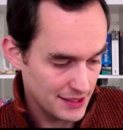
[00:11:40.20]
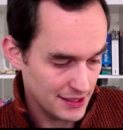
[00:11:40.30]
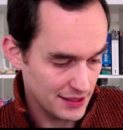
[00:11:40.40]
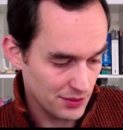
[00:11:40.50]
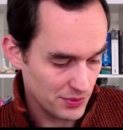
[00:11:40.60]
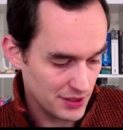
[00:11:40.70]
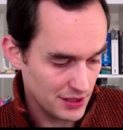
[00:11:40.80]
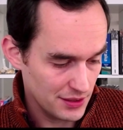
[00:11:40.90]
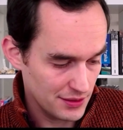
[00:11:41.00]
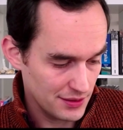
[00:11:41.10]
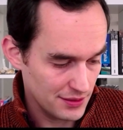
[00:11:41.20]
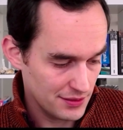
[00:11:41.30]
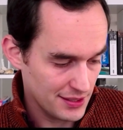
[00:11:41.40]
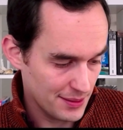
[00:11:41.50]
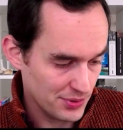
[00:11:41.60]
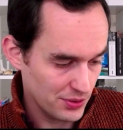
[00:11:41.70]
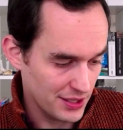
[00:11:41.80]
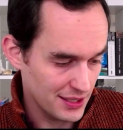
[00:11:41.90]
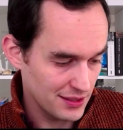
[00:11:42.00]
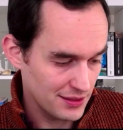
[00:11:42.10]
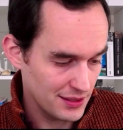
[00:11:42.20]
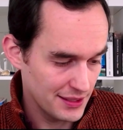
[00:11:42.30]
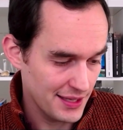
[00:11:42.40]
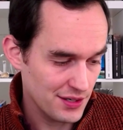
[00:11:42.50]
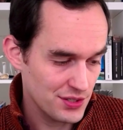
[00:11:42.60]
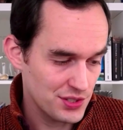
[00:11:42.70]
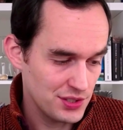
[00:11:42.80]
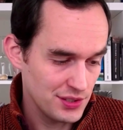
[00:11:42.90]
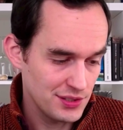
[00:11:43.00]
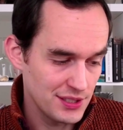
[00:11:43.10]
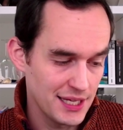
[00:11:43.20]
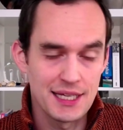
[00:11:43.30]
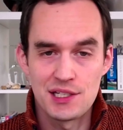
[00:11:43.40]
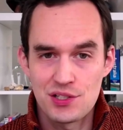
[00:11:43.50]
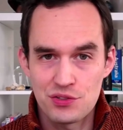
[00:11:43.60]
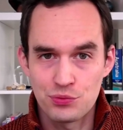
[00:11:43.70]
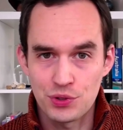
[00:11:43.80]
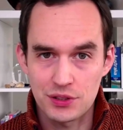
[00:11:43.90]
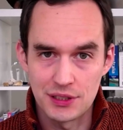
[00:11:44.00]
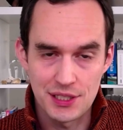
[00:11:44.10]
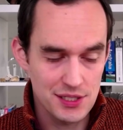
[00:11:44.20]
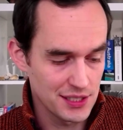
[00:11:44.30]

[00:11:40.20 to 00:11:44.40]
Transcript: and then we're going to tap OK, and there's today's work list.